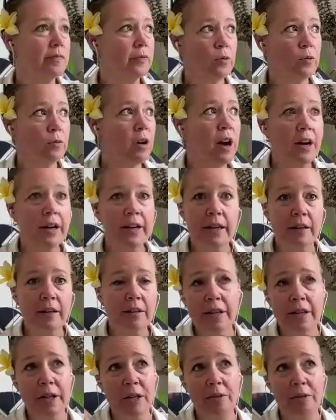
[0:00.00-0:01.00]
rocket
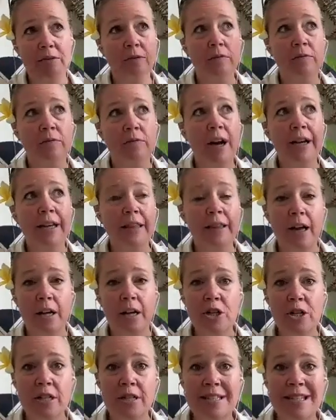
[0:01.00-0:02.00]

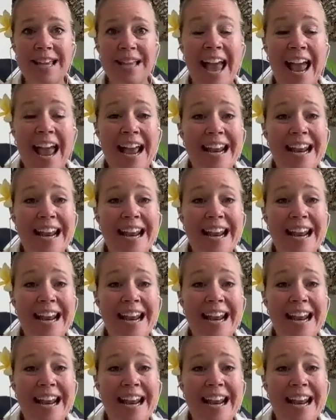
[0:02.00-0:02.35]
launches.